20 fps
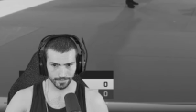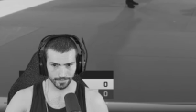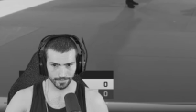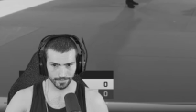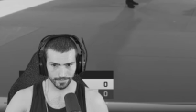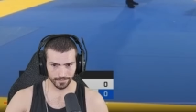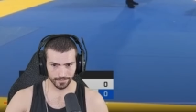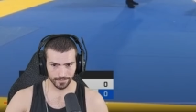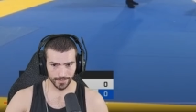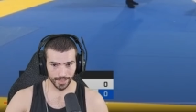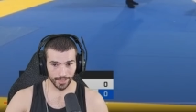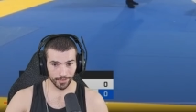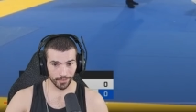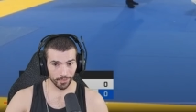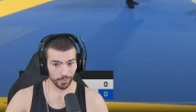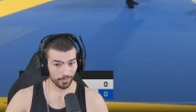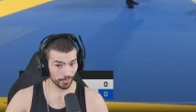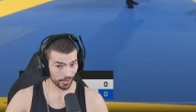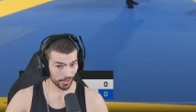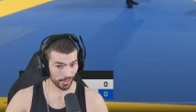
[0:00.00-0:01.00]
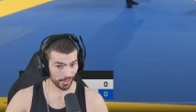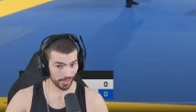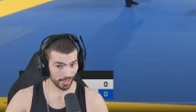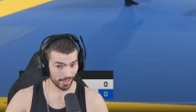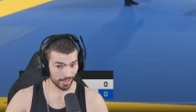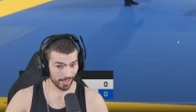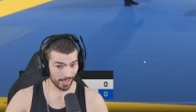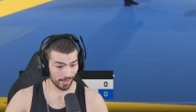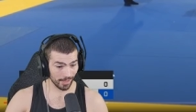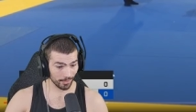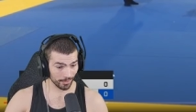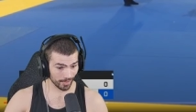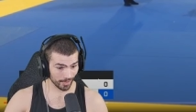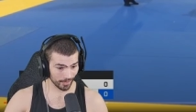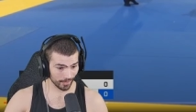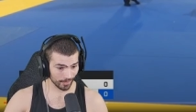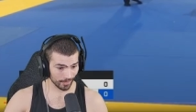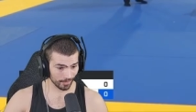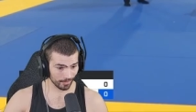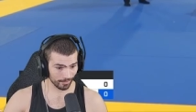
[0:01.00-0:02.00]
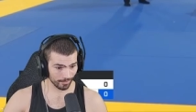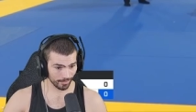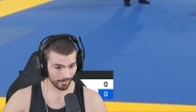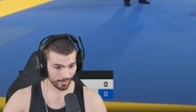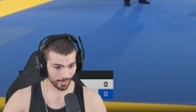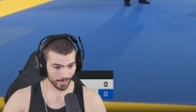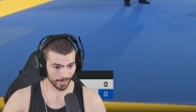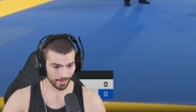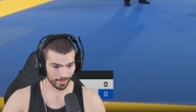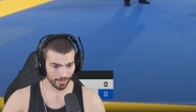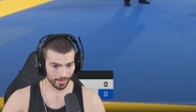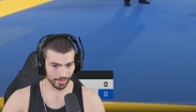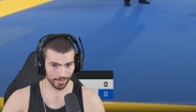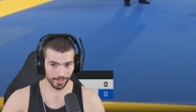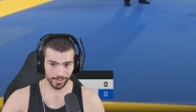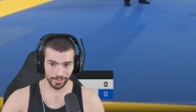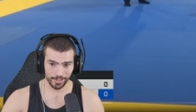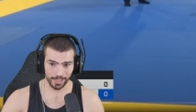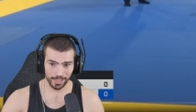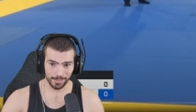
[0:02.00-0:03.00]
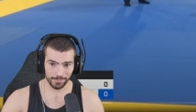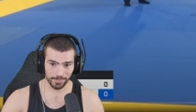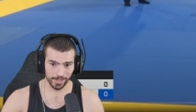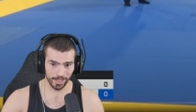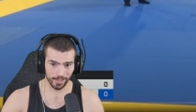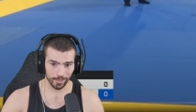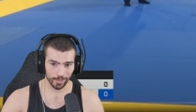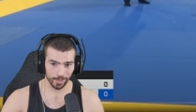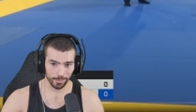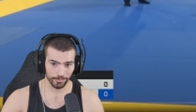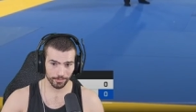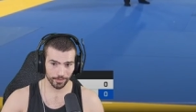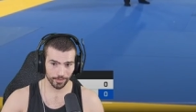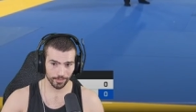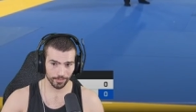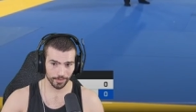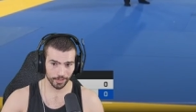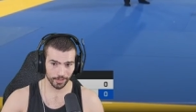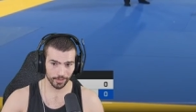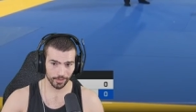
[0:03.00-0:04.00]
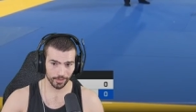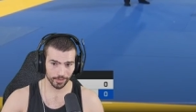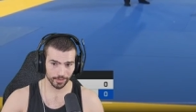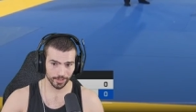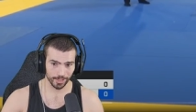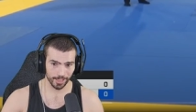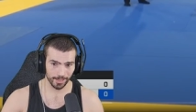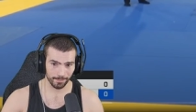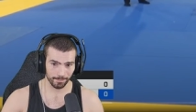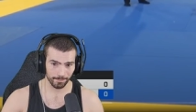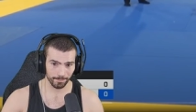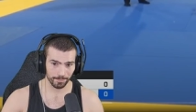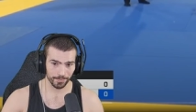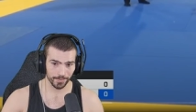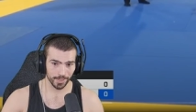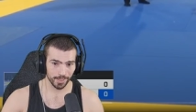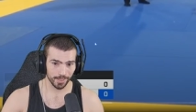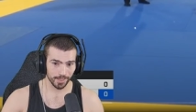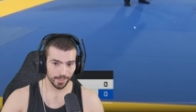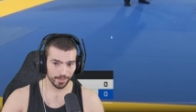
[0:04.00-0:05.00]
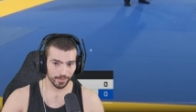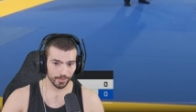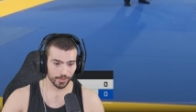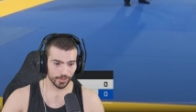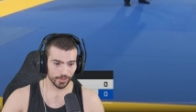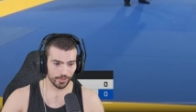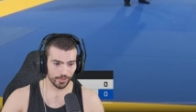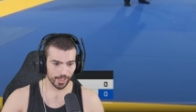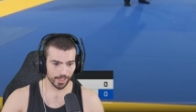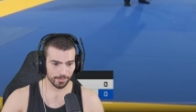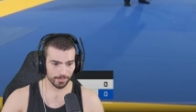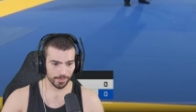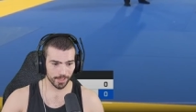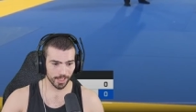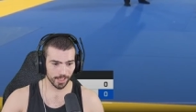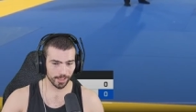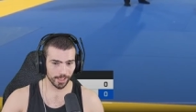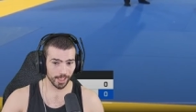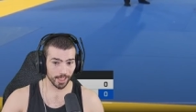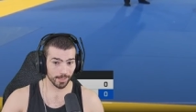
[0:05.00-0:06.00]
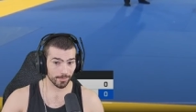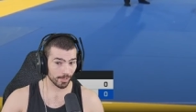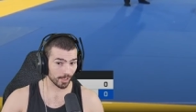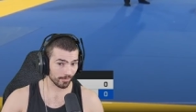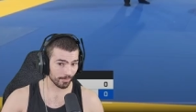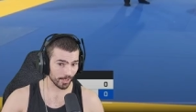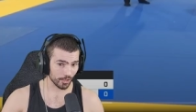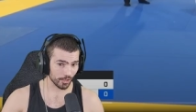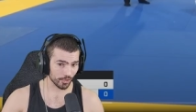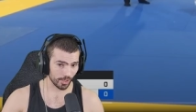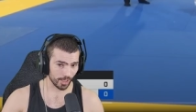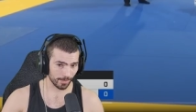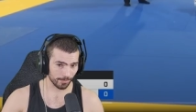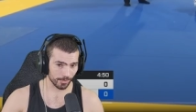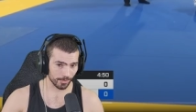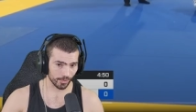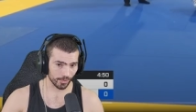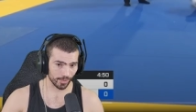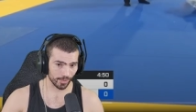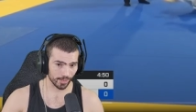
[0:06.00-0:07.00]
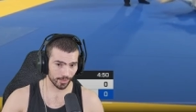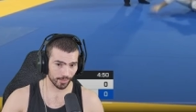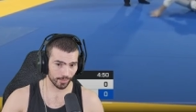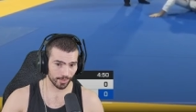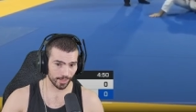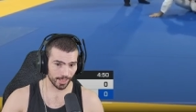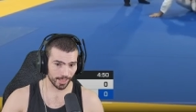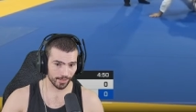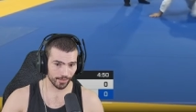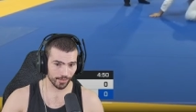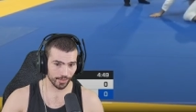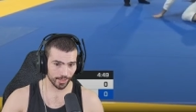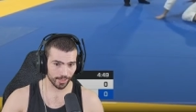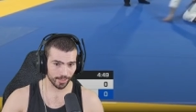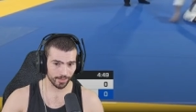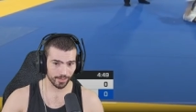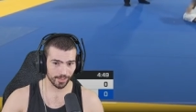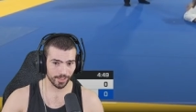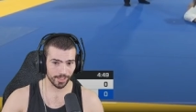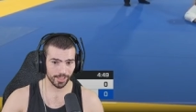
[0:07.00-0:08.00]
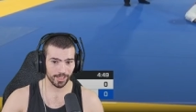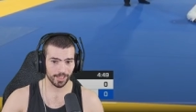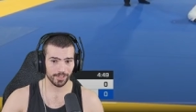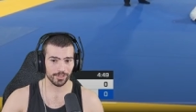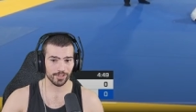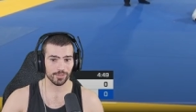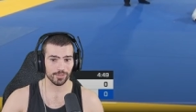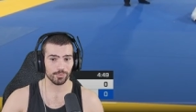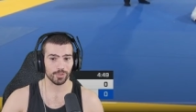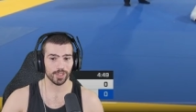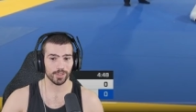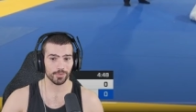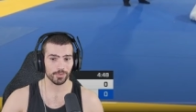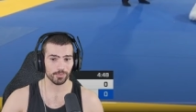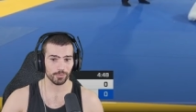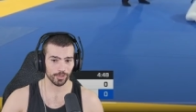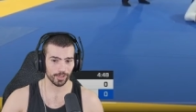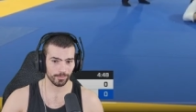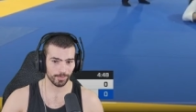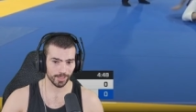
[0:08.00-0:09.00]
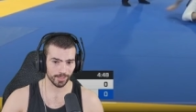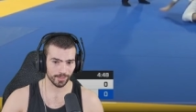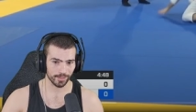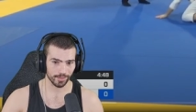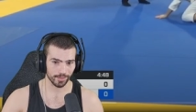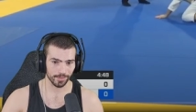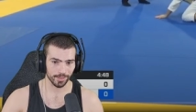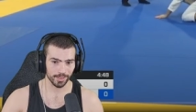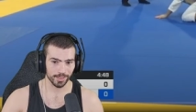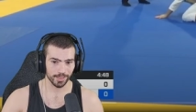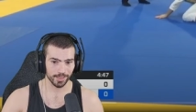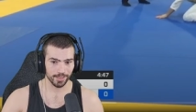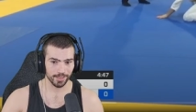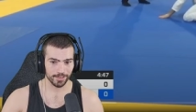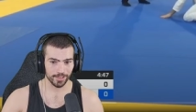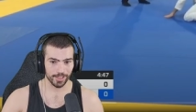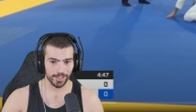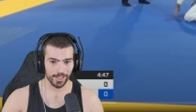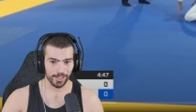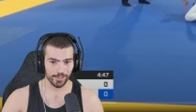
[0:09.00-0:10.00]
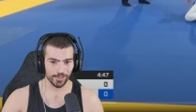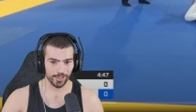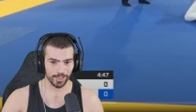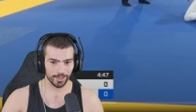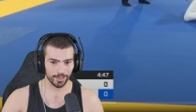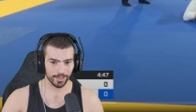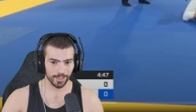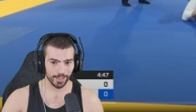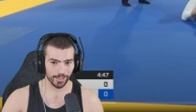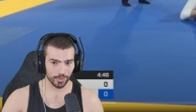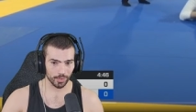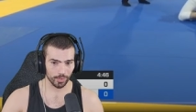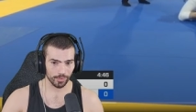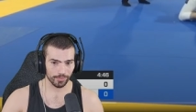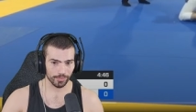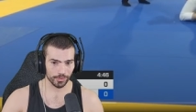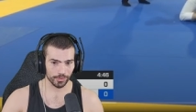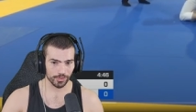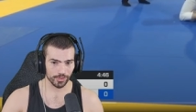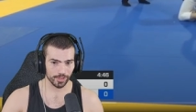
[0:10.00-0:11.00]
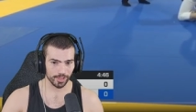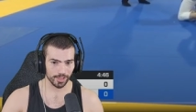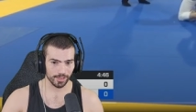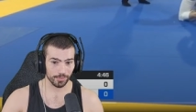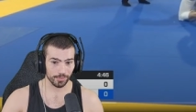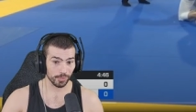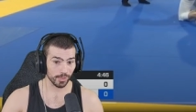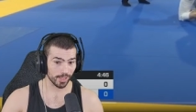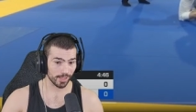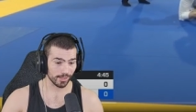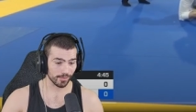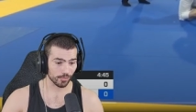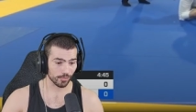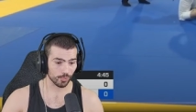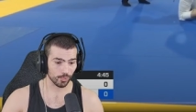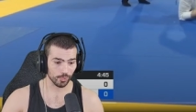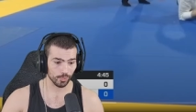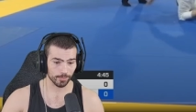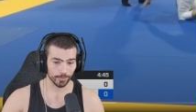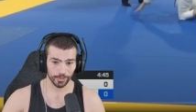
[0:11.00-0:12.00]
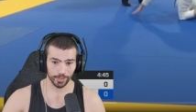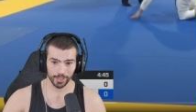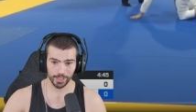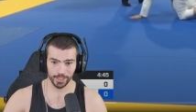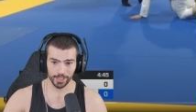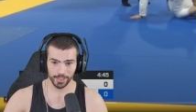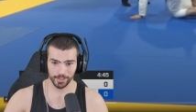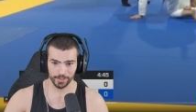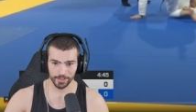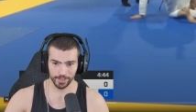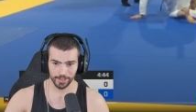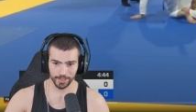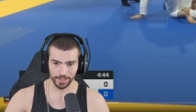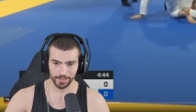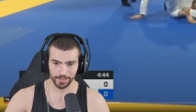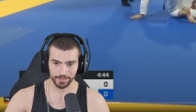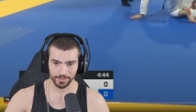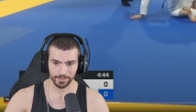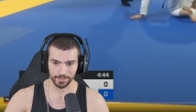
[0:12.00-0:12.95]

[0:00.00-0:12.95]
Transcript: us. I don't know if you're gonna get out though. Like I think he keeps that arm for a very long time. Good job not letting him elevate your hips here though. That is good. This is what I was worried about though. Did he actually let go of your sleeve? You got super lucky he did that.